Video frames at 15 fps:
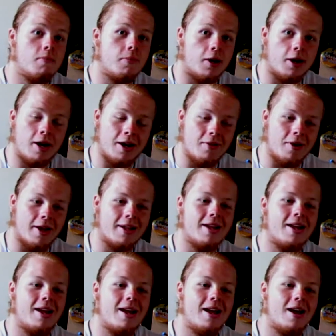But anyway.
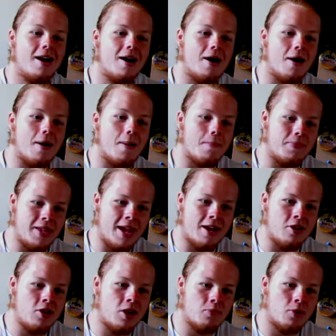
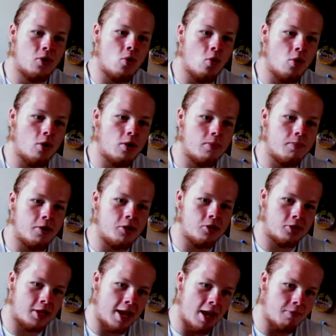Yeah, you can record, but you
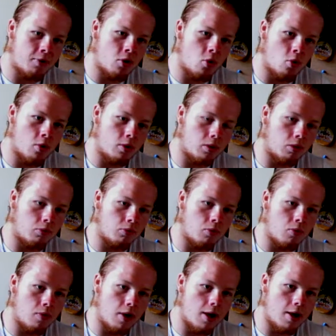just can't record
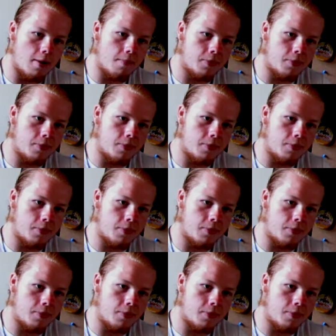through